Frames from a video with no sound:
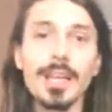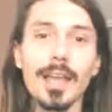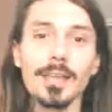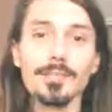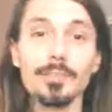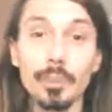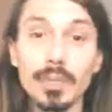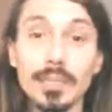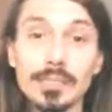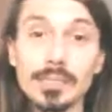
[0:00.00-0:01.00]
and
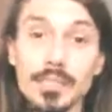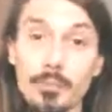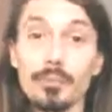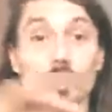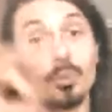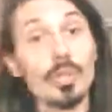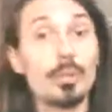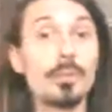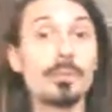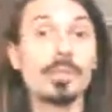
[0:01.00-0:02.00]
willing to jump through the
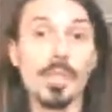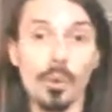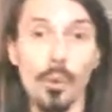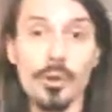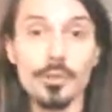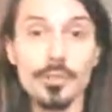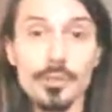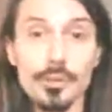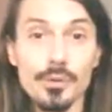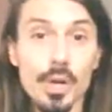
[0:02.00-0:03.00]
hoops in order
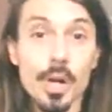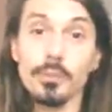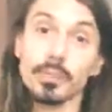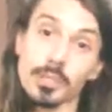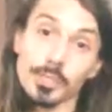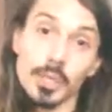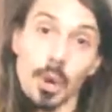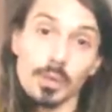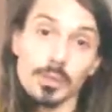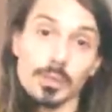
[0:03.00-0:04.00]
to accomplish their
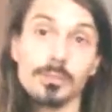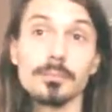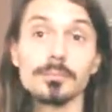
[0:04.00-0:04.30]
goals.